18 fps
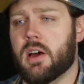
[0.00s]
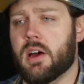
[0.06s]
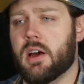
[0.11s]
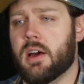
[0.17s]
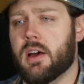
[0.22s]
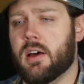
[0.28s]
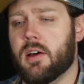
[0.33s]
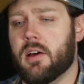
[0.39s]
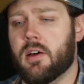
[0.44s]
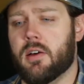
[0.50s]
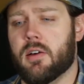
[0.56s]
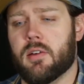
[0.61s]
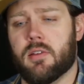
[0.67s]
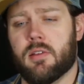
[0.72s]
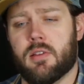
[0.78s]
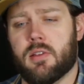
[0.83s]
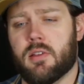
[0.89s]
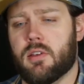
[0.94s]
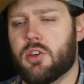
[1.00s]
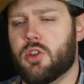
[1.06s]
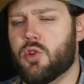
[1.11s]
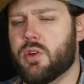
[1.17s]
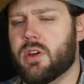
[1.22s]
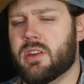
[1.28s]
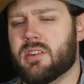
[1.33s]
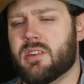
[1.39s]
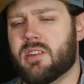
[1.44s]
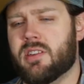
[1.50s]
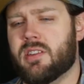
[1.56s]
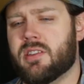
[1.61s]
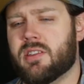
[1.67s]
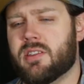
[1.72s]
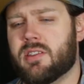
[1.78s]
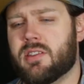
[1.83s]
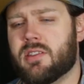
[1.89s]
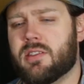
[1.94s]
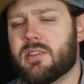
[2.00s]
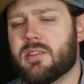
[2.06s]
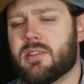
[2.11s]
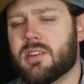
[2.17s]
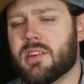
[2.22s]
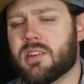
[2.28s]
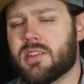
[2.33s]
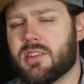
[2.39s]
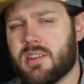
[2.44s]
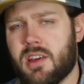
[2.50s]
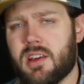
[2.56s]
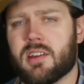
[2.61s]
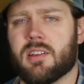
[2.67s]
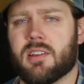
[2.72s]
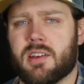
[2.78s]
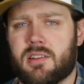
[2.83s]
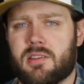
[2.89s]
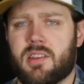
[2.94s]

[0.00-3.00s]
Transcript: You can distinctly